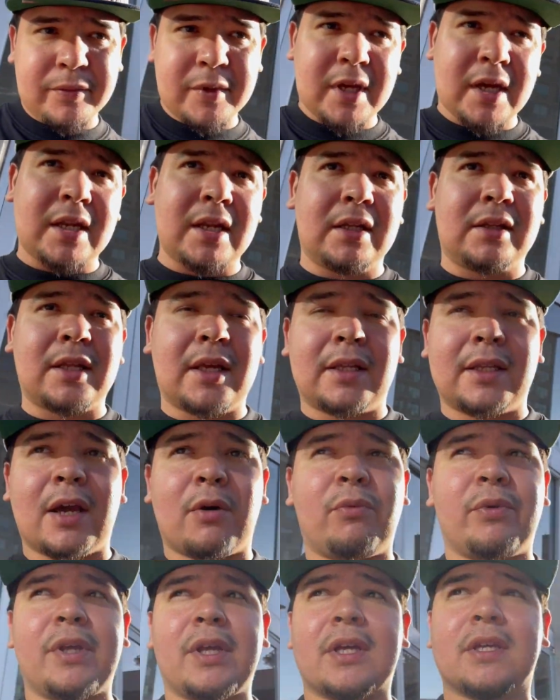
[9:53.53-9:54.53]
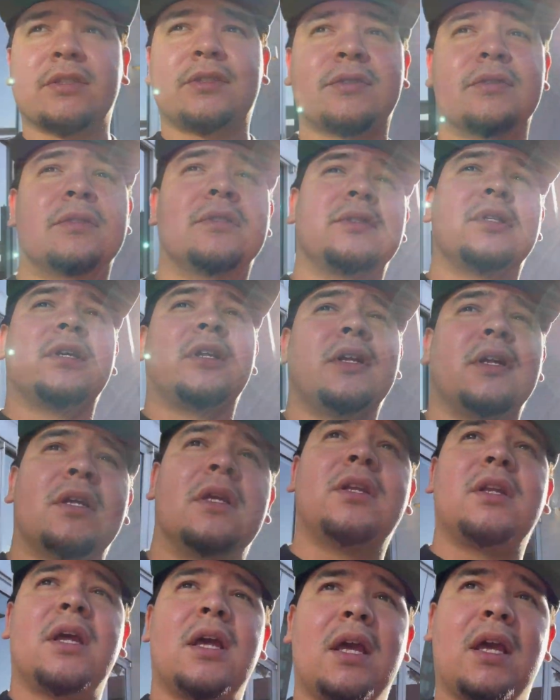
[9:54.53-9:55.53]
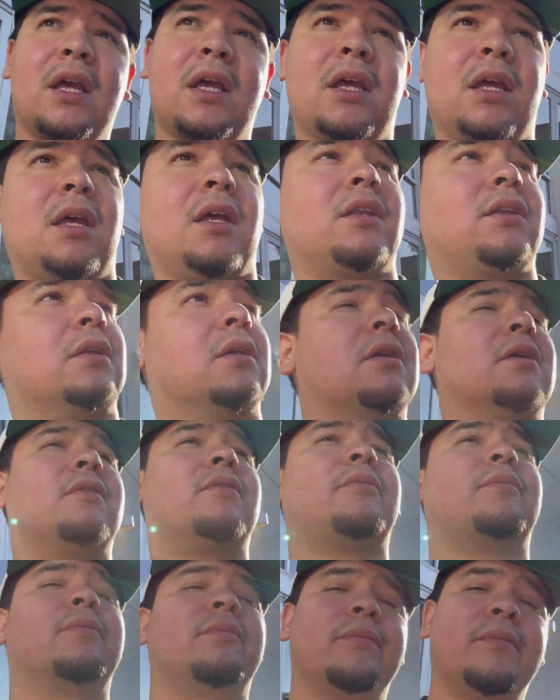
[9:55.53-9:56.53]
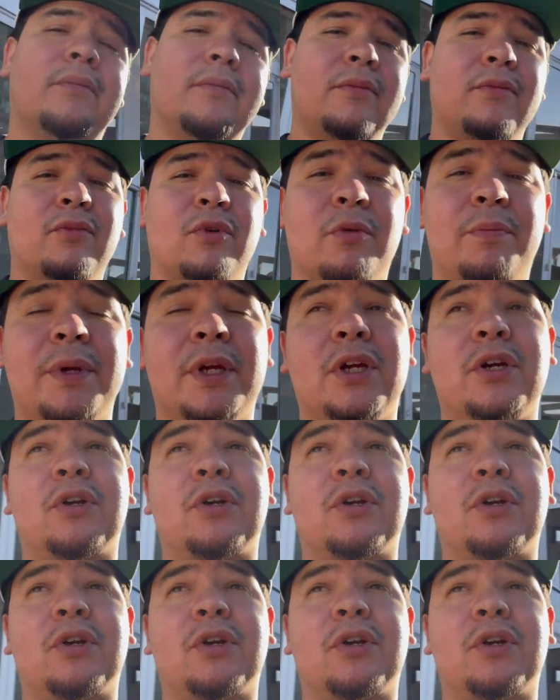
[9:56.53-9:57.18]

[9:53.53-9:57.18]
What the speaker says: anything that we interested in, and we'll be here